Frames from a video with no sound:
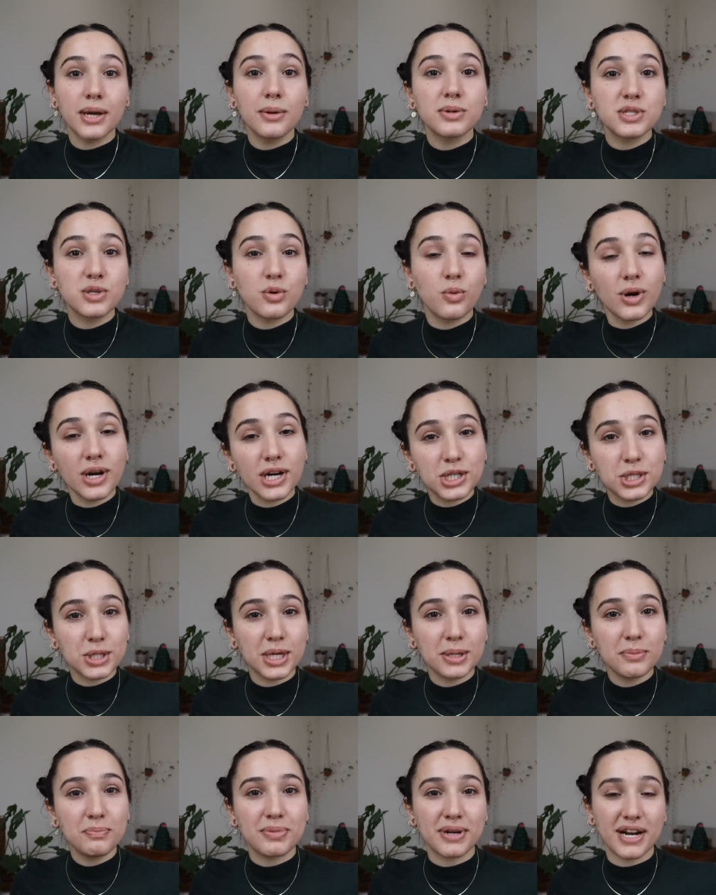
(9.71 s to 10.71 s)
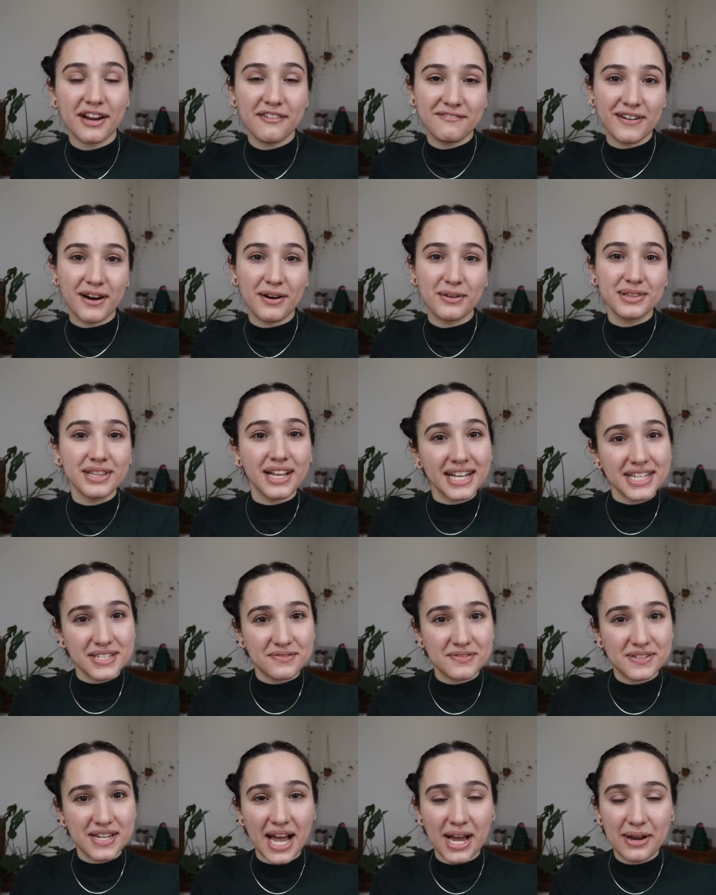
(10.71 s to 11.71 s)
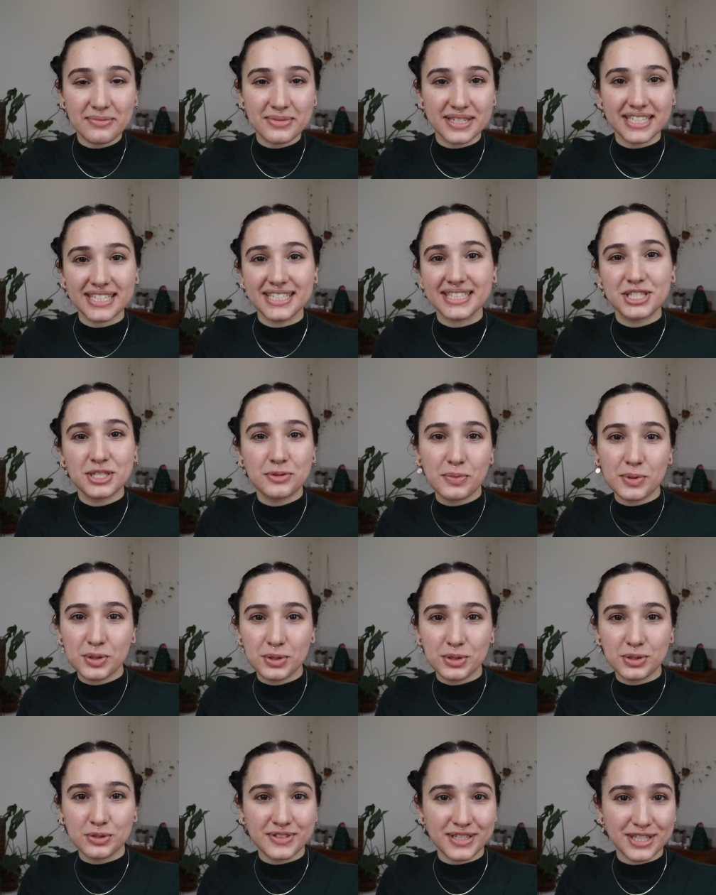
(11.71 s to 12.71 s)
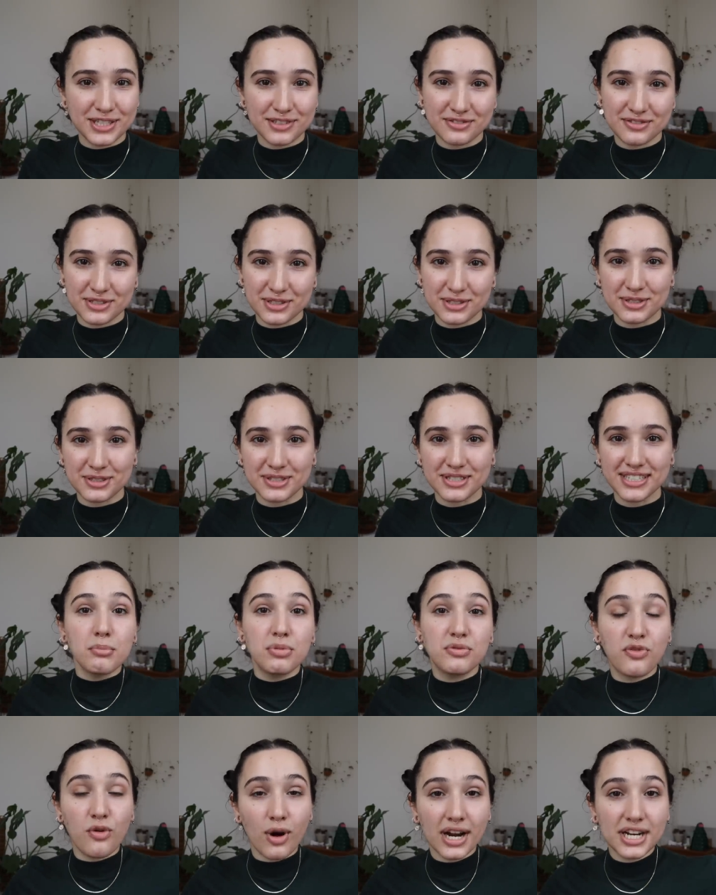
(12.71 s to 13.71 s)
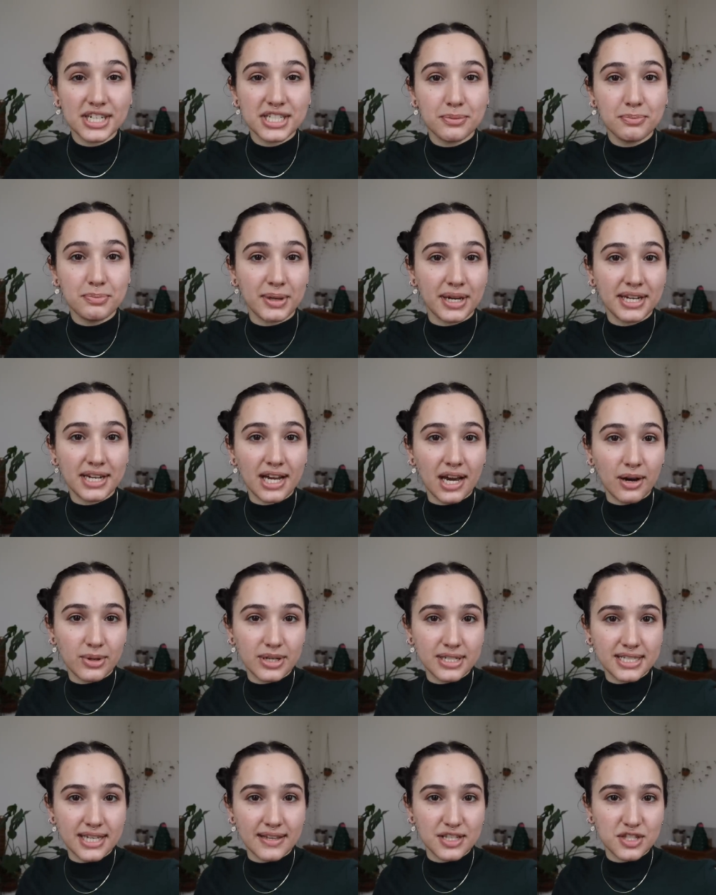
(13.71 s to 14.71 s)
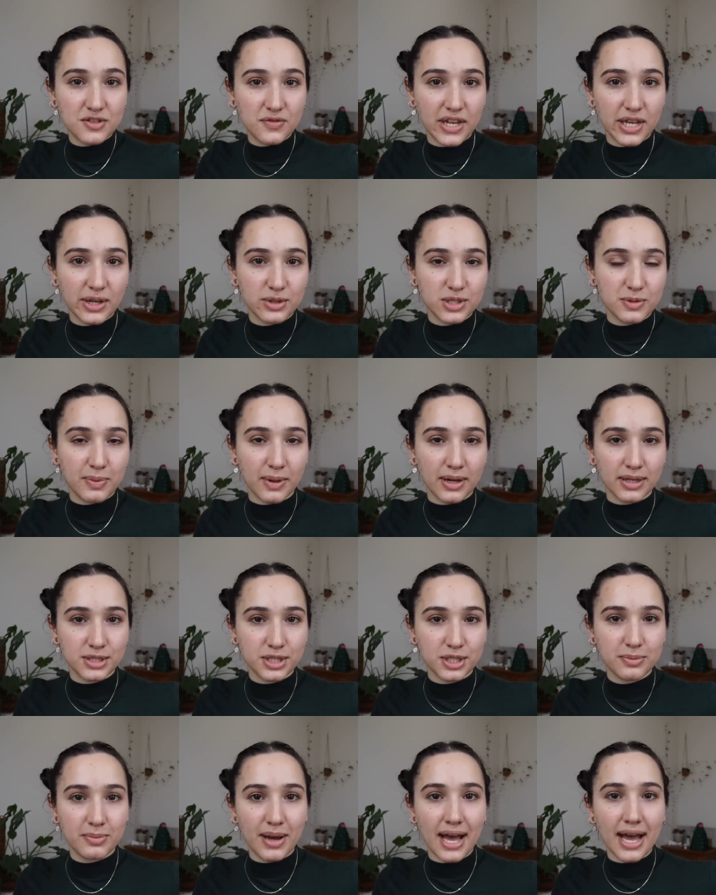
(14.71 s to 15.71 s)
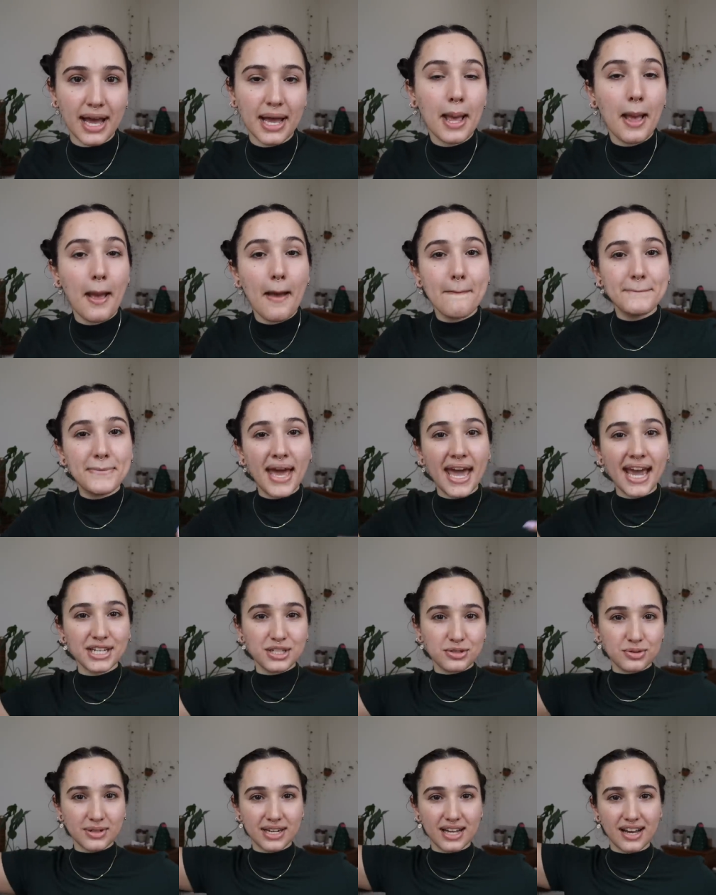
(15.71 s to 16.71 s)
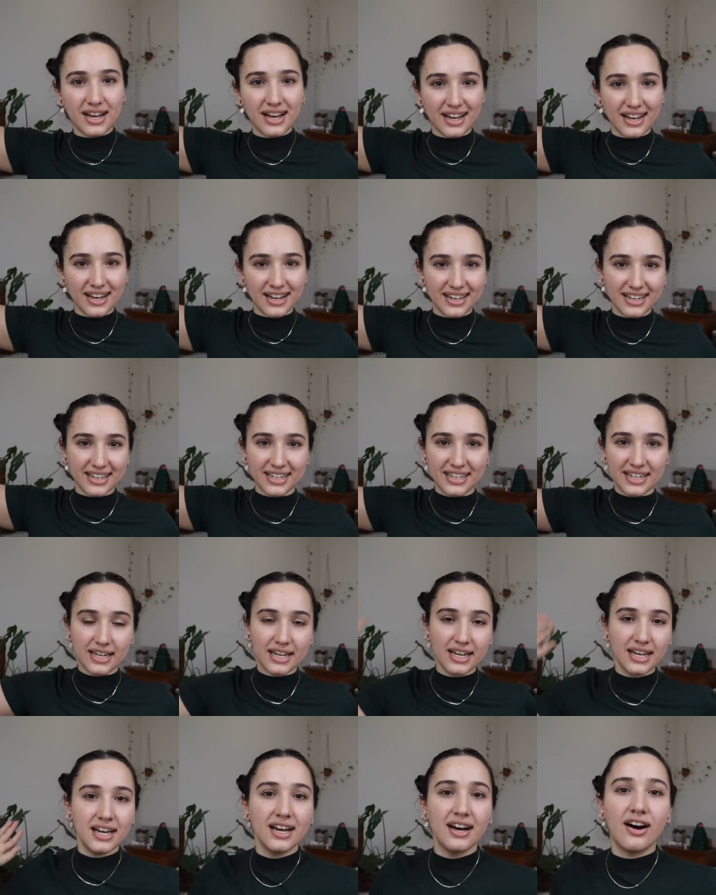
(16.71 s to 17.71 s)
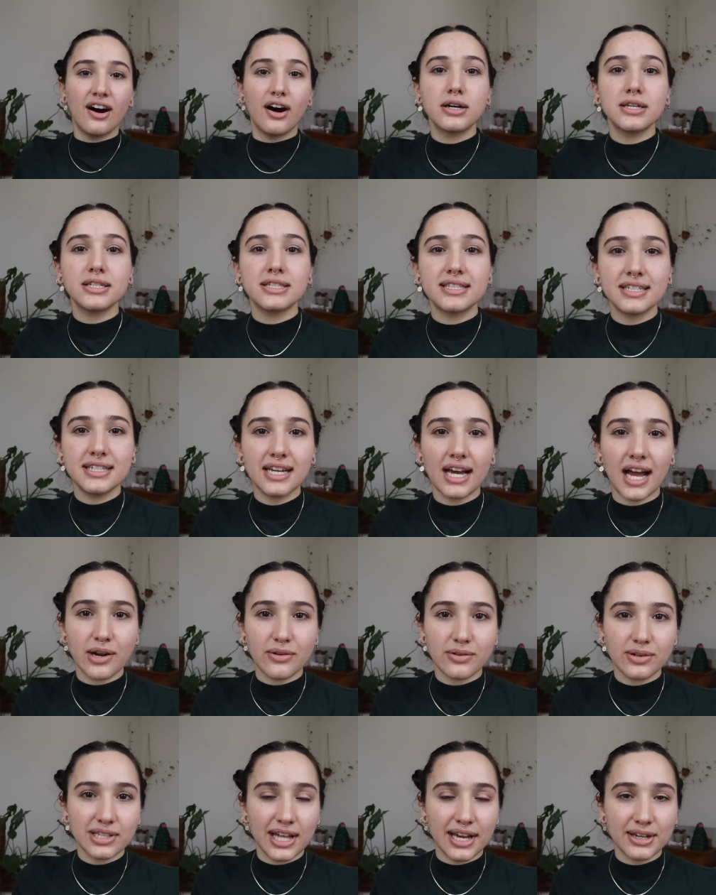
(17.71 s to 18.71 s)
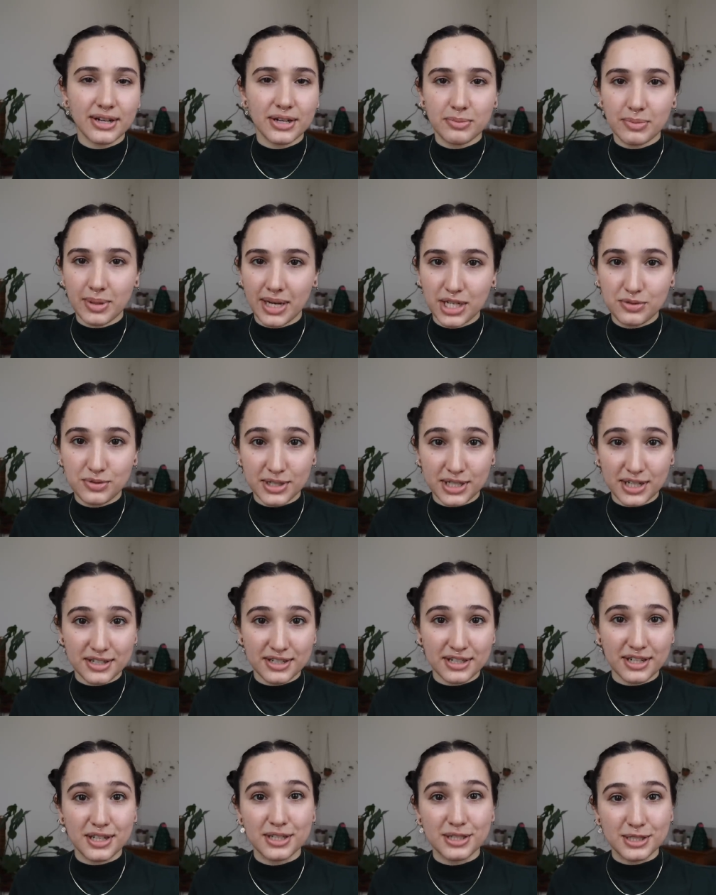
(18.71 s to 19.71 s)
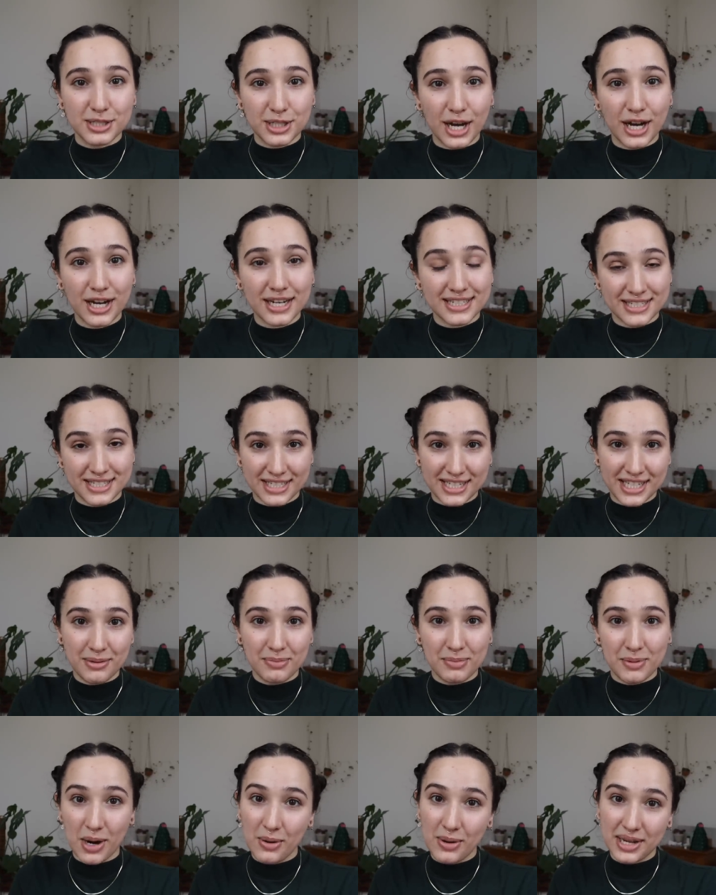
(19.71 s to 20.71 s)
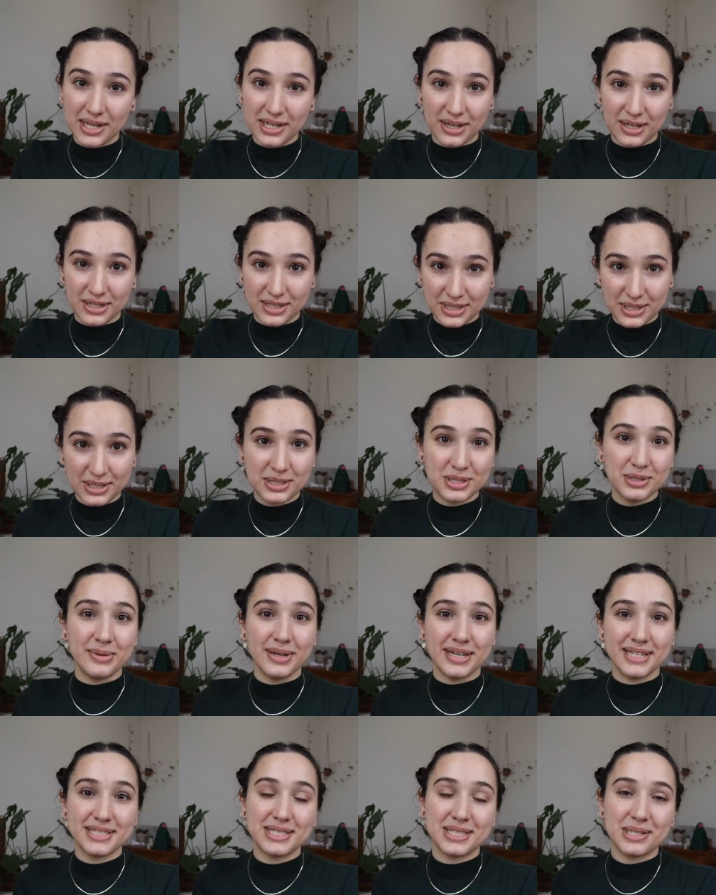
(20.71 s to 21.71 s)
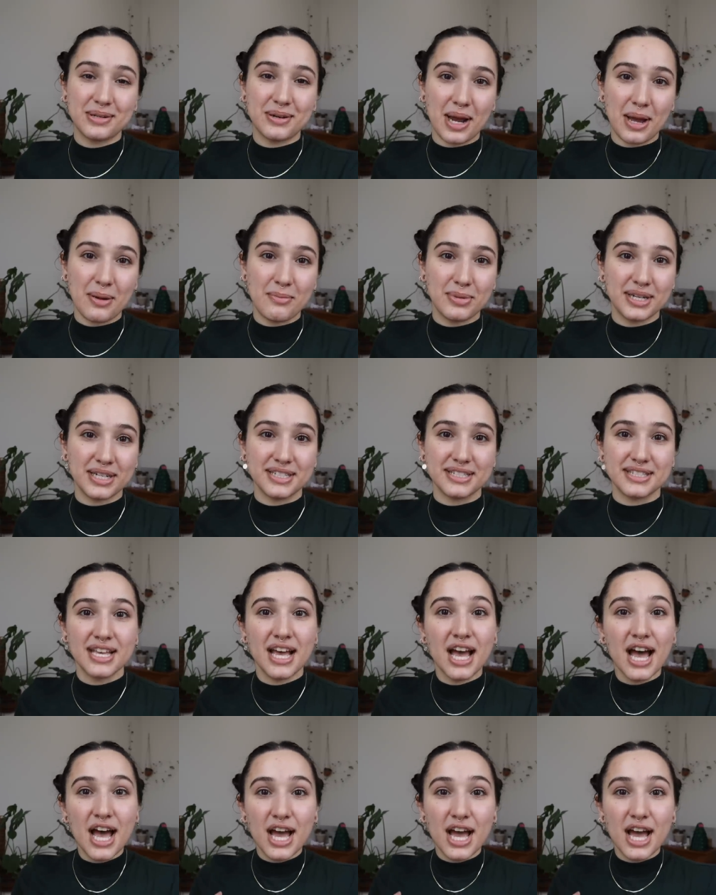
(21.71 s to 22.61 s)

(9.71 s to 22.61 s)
It was a work trip, but I found lots of time to eat super cool vegan food. Before I jump in, I want to say this video is sponsored by Patreon! Honestly, I rely on Patreon a lot to keep going on YouTube and Instagram because